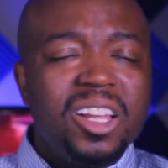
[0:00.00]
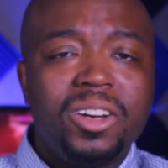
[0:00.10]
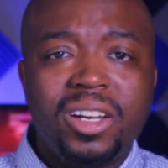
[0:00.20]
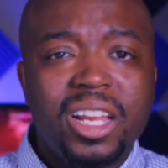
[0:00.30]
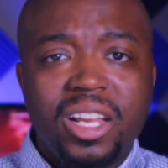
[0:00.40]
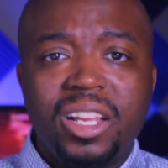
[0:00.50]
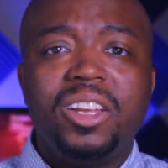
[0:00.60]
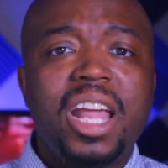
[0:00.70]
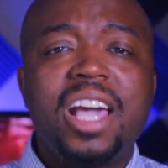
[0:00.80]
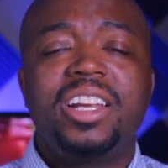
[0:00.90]
you're,
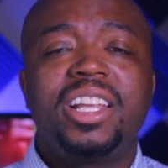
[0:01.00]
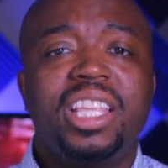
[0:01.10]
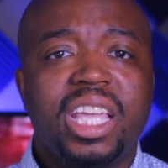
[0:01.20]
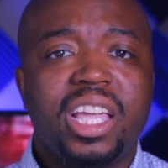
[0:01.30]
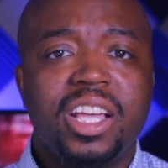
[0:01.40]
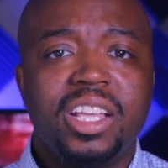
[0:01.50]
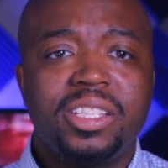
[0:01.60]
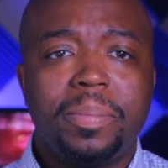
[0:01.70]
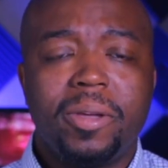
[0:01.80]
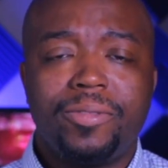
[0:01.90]
you're not gonna get that
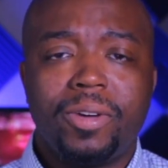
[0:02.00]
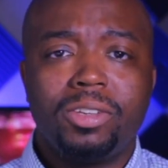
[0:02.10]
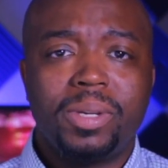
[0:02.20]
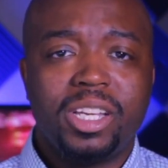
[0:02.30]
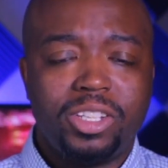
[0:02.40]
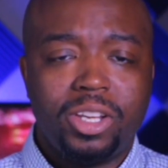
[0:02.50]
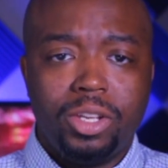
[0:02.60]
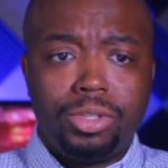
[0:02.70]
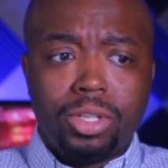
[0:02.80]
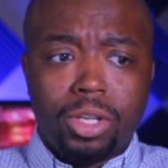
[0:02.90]
concept at first because you're
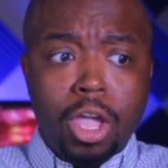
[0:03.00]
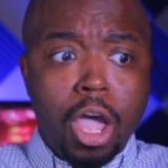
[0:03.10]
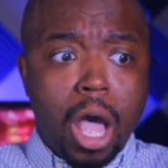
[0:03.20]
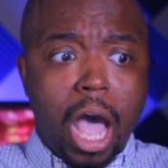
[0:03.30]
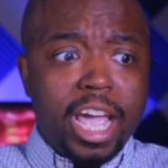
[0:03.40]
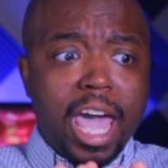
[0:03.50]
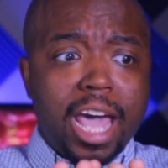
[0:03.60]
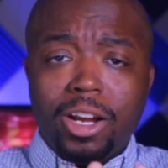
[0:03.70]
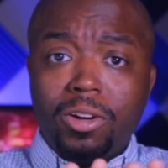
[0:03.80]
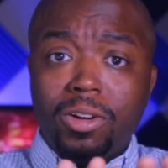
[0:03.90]
used to, I
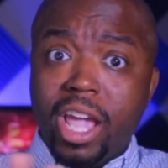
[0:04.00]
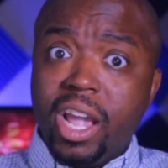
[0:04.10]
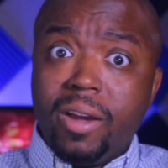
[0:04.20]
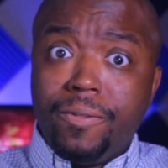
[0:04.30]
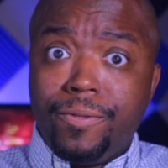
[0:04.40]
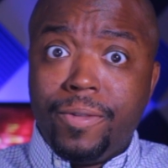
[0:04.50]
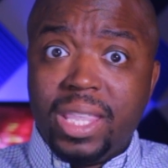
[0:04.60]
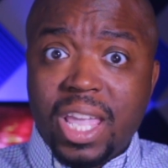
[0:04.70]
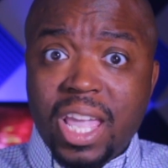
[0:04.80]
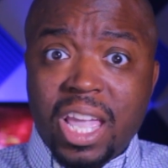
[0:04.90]
gotta learn
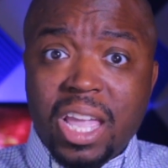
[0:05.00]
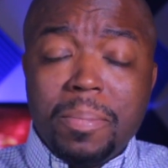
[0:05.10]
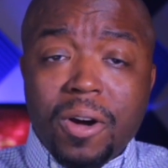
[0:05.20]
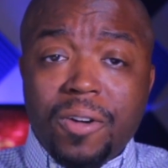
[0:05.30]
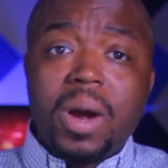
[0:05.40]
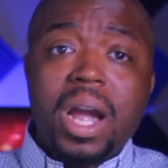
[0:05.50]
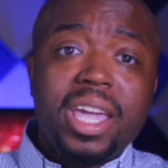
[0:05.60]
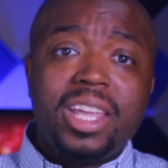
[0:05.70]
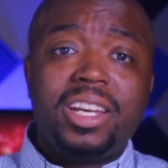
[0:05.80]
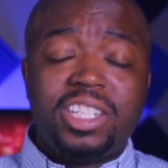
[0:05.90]
everything before I
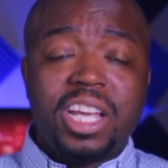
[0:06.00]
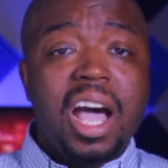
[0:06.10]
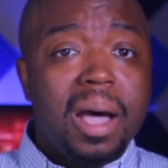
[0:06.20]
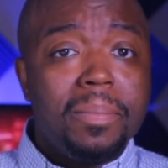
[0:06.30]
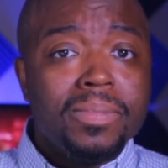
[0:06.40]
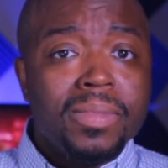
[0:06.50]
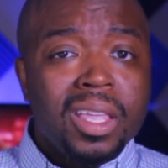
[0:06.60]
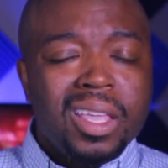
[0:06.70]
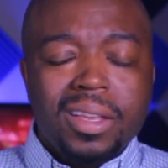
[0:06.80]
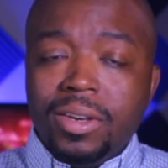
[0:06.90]
get a job.
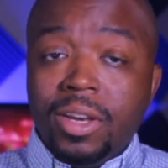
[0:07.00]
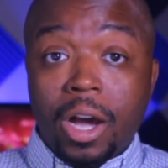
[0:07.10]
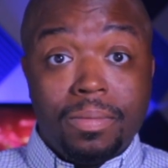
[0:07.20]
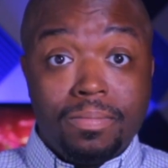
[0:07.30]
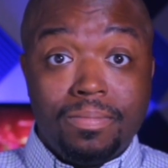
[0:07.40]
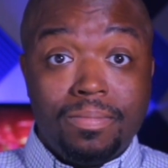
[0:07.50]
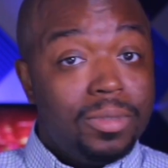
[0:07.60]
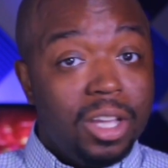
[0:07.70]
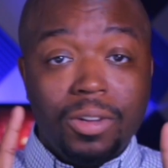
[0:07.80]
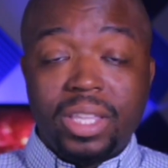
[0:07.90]
No,
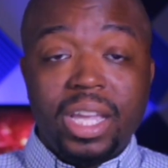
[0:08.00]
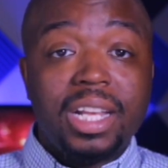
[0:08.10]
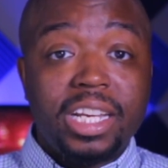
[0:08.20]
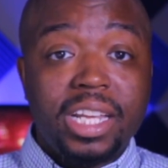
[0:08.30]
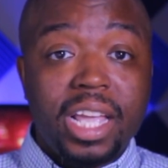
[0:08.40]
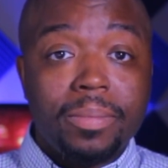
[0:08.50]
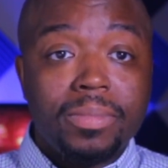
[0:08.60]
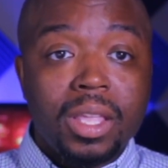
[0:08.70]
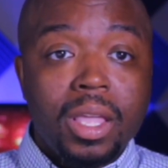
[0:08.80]
don't think like that.